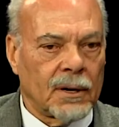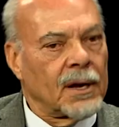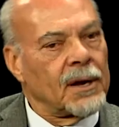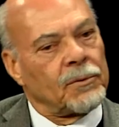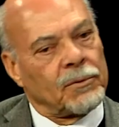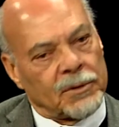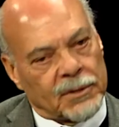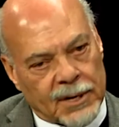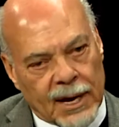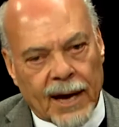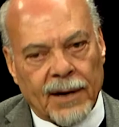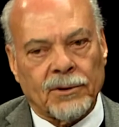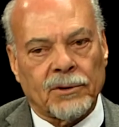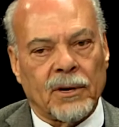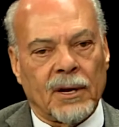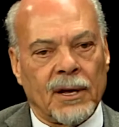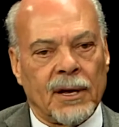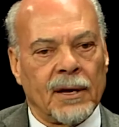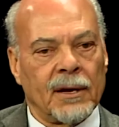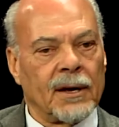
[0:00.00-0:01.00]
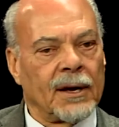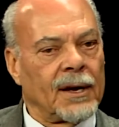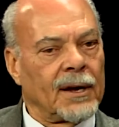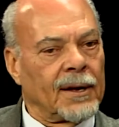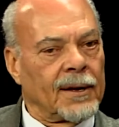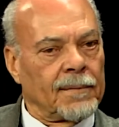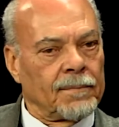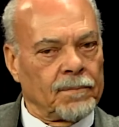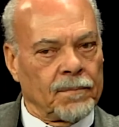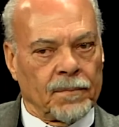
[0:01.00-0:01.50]
he was actually
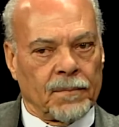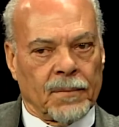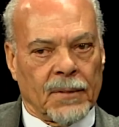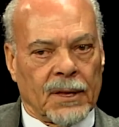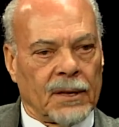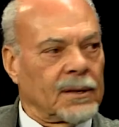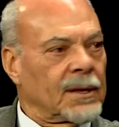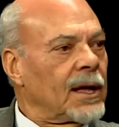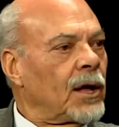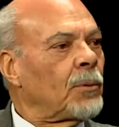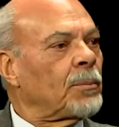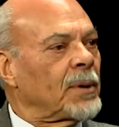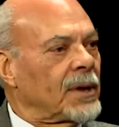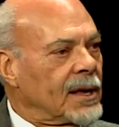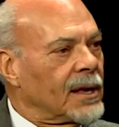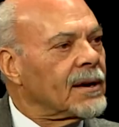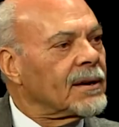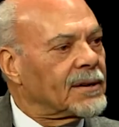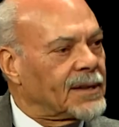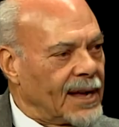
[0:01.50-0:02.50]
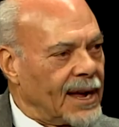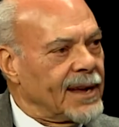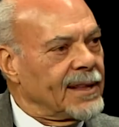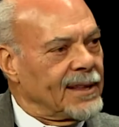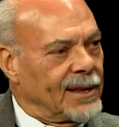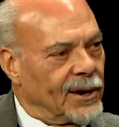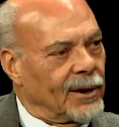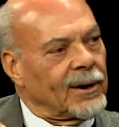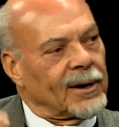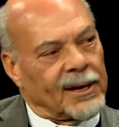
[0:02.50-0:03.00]
helping entertain
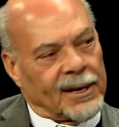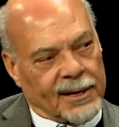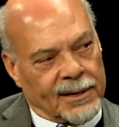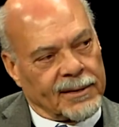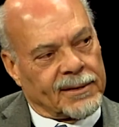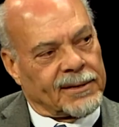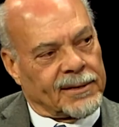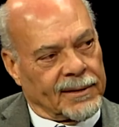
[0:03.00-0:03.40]
the audience.